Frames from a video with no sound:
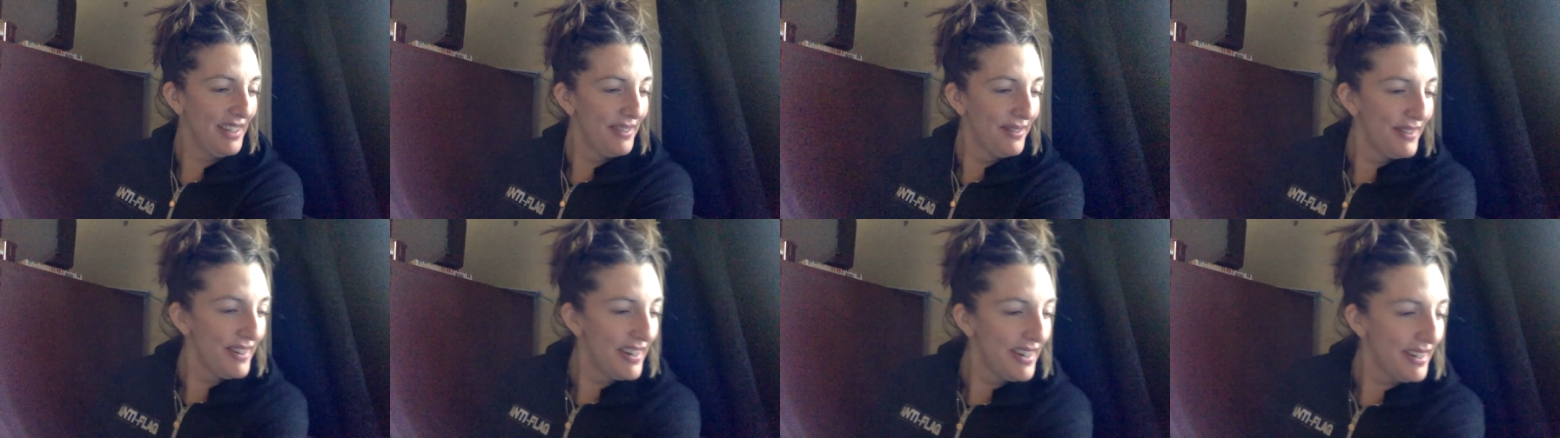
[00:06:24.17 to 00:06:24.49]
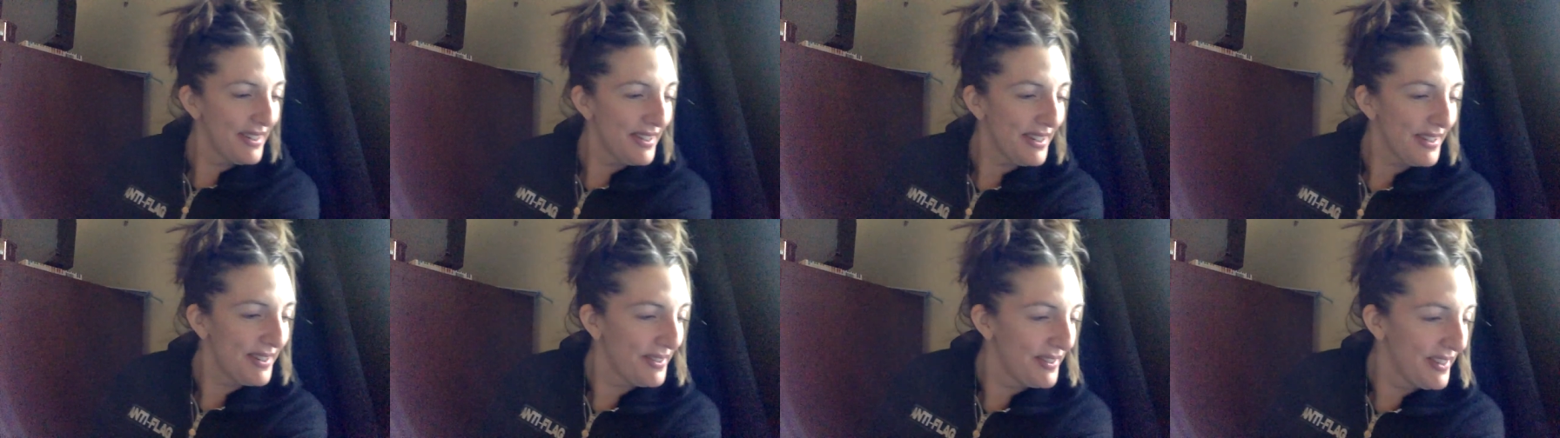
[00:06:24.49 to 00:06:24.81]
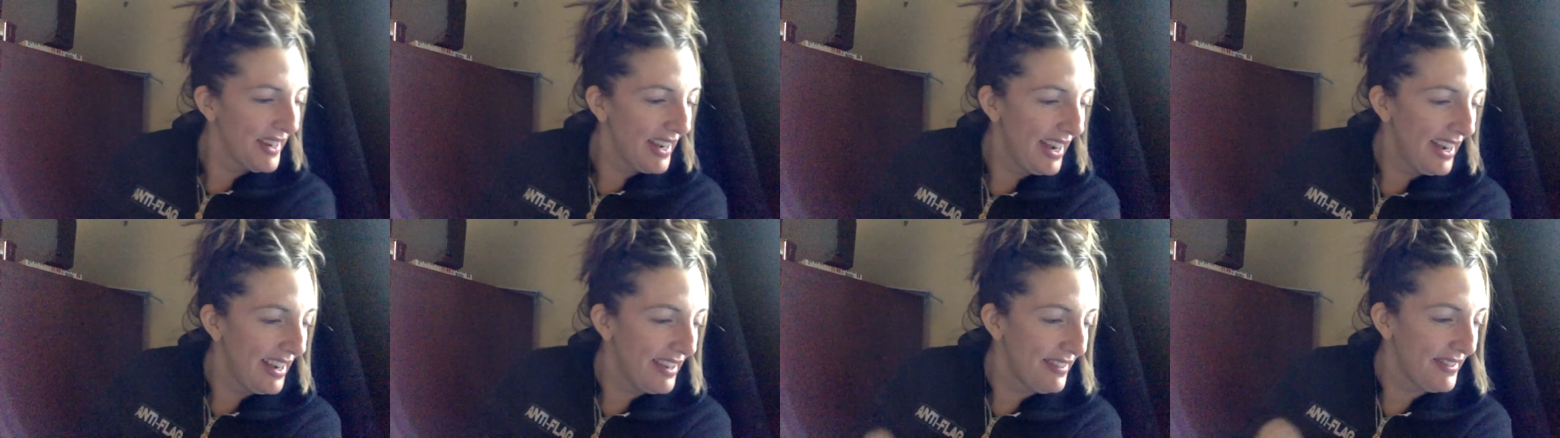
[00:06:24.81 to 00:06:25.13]
what else do
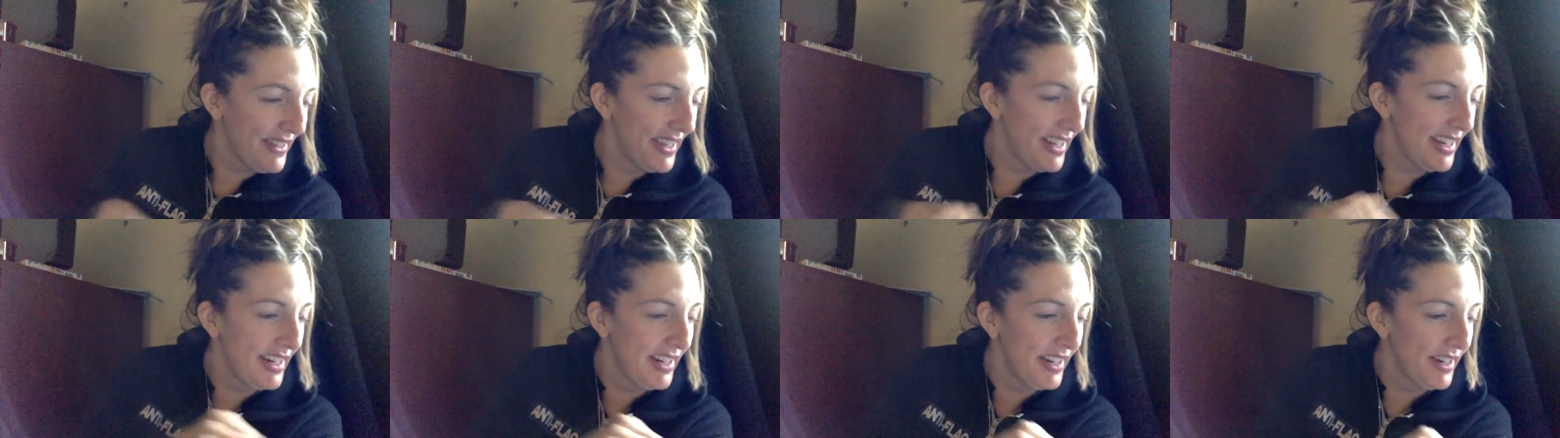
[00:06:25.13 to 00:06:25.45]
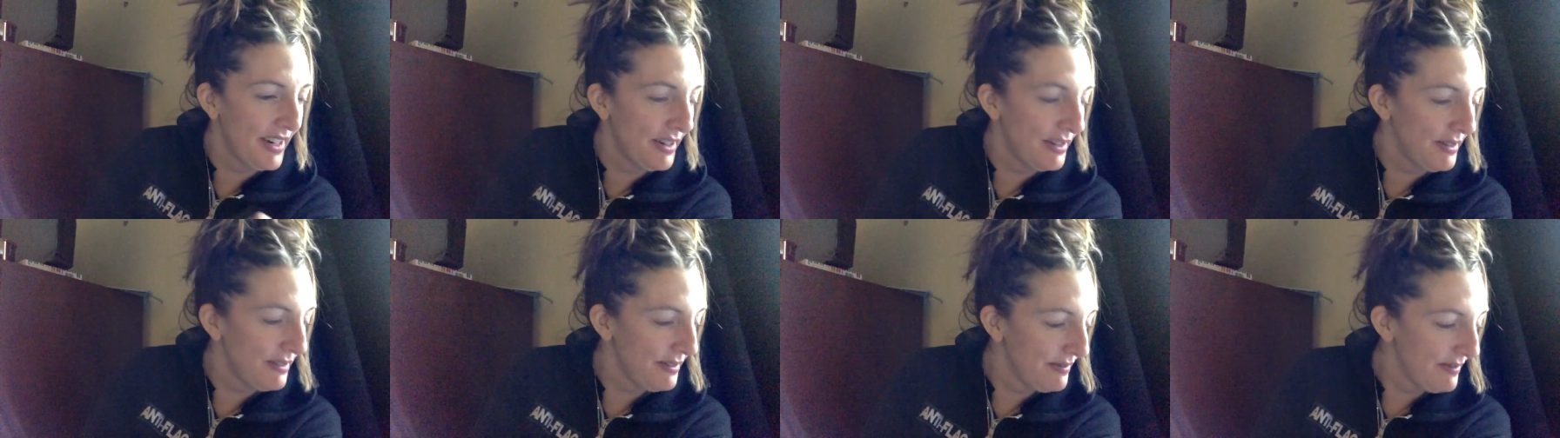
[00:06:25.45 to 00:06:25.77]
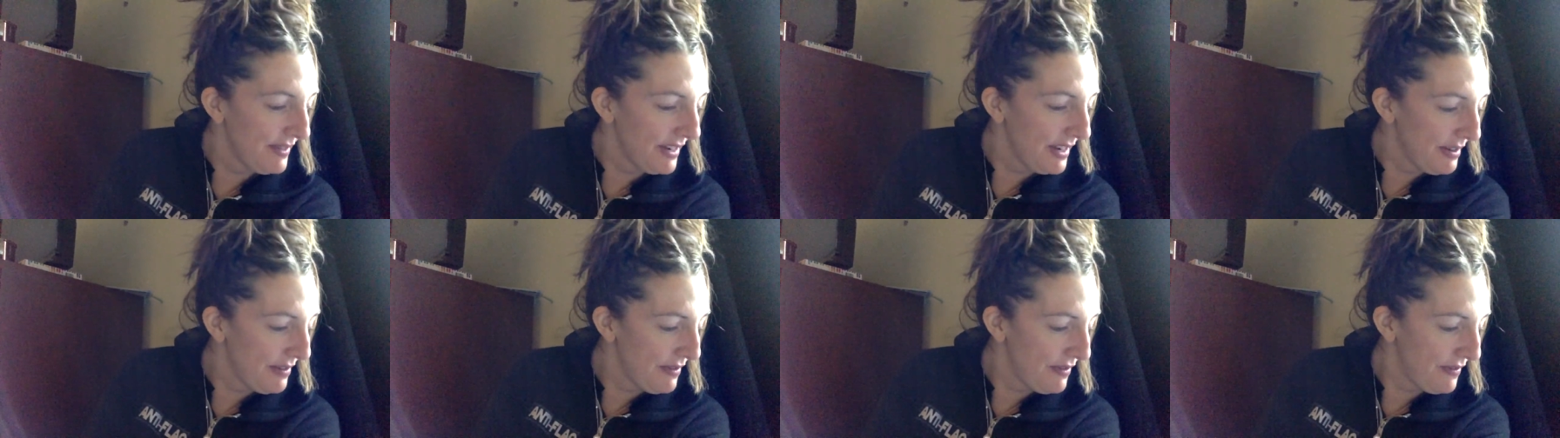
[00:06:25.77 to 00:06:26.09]
we have here?
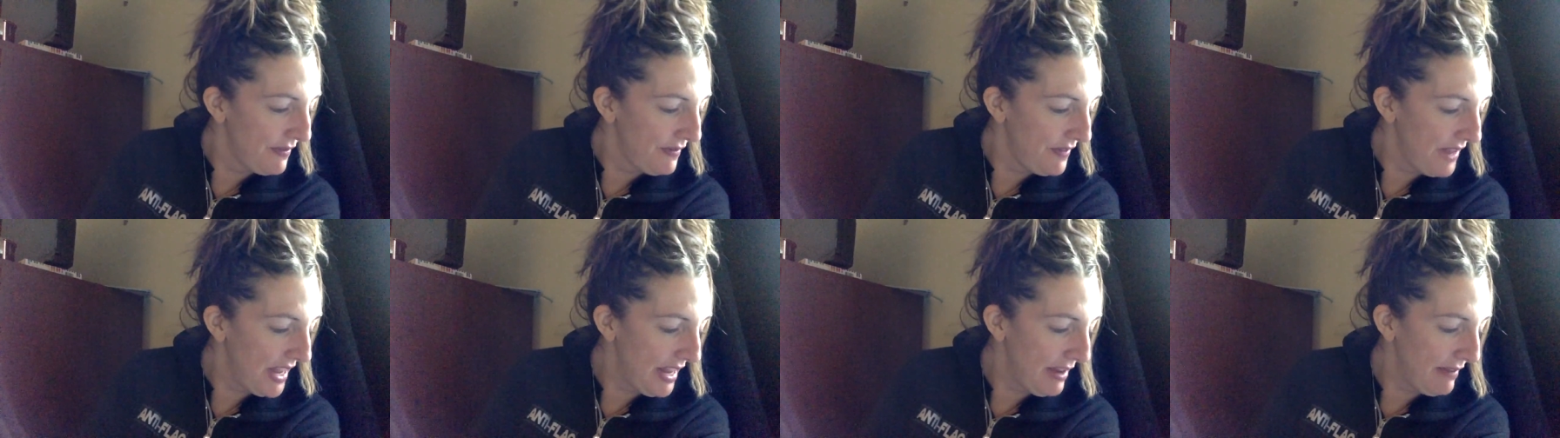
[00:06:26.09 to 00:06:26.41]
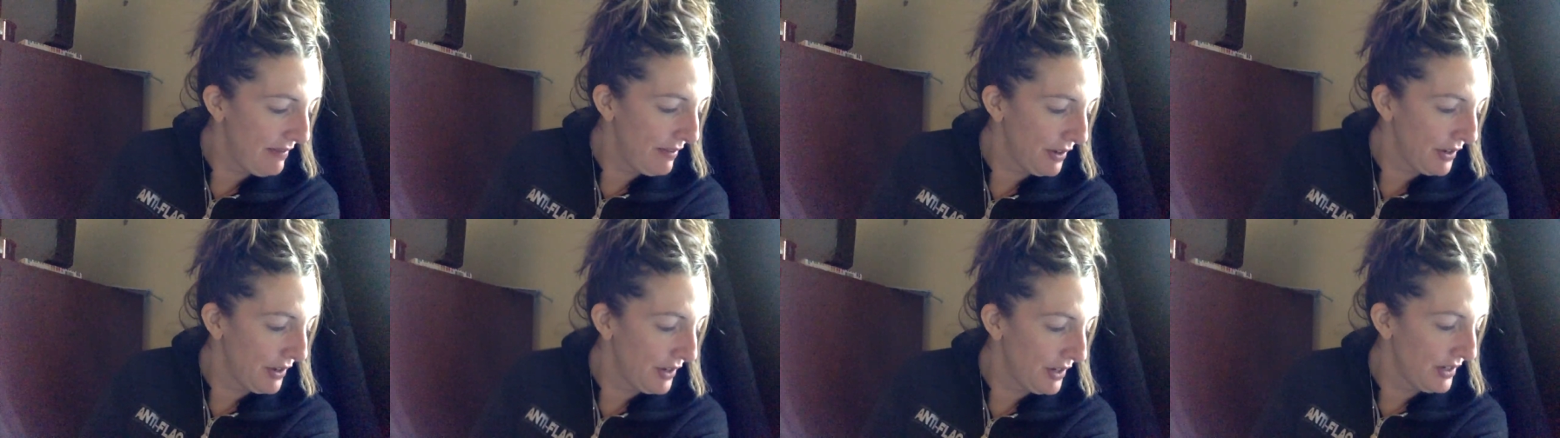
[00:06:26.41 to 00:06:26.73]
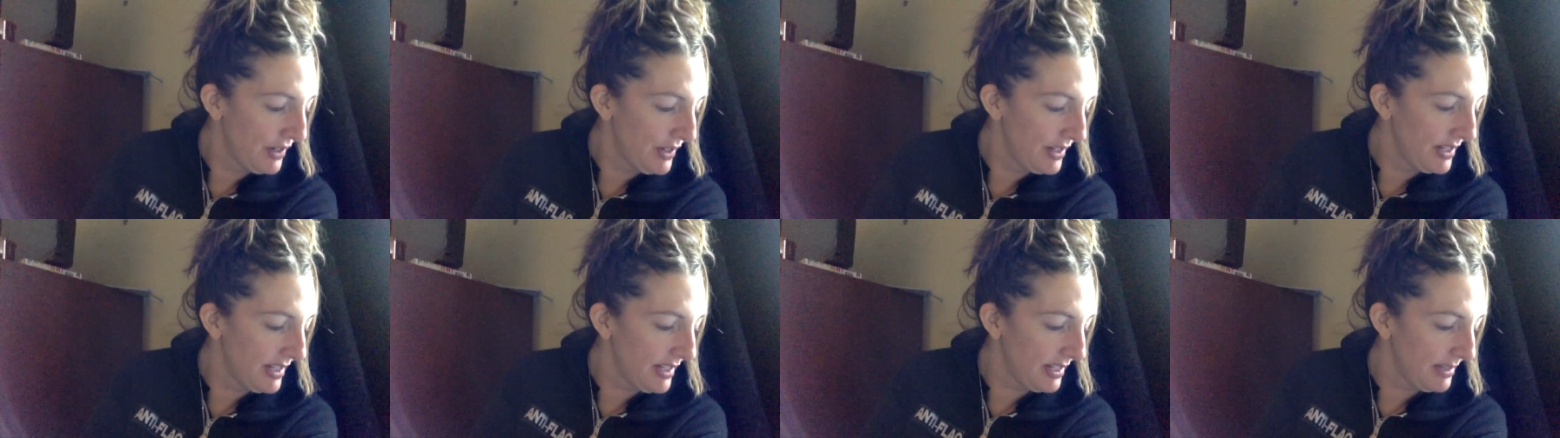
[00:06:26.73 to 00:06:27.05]

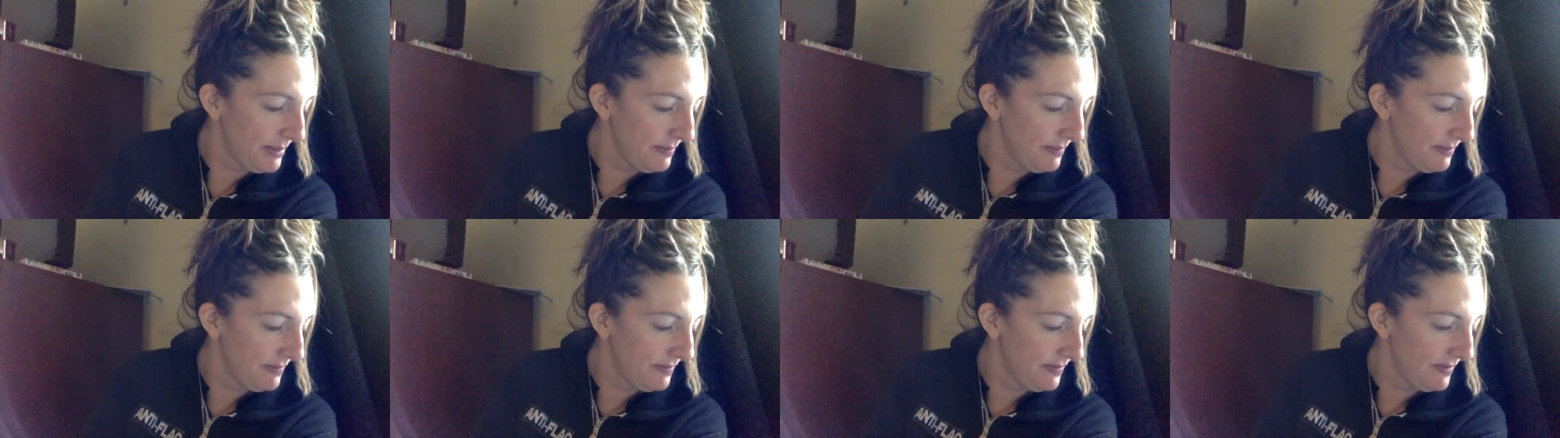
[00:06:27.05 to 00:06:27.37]
Fevers.